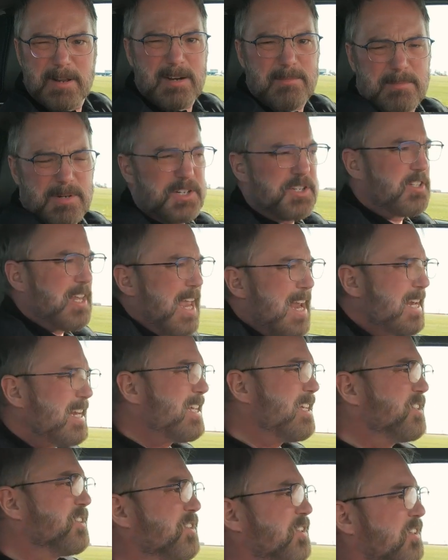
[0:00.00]
a
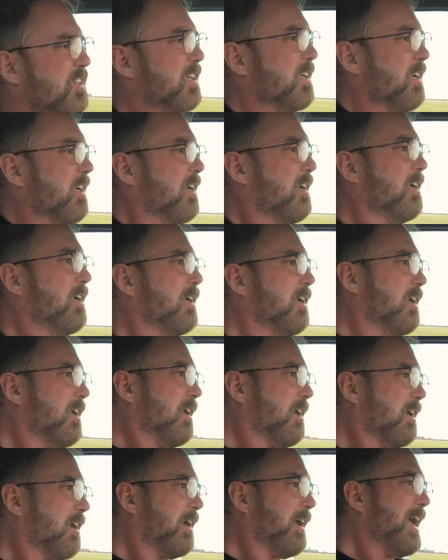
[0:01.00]
Mercedes.
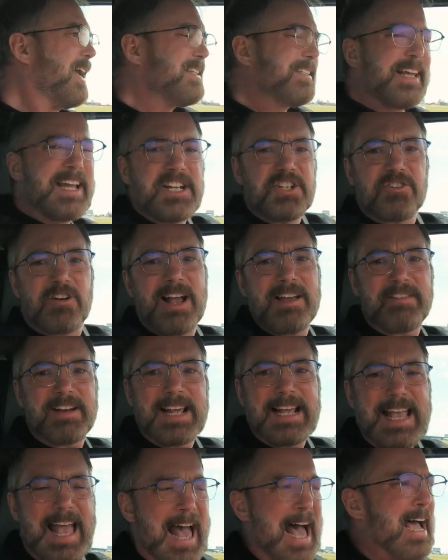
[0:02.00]
It's like driving
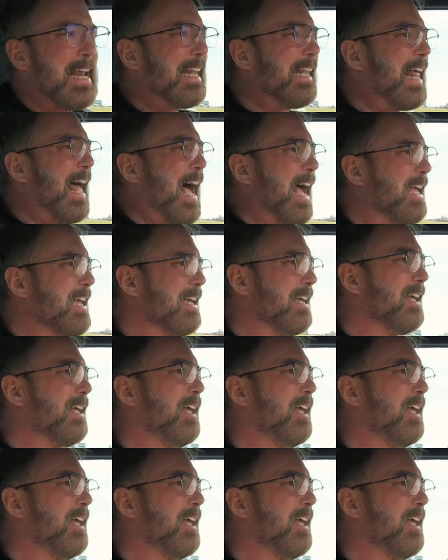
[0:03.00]
a Cadillac.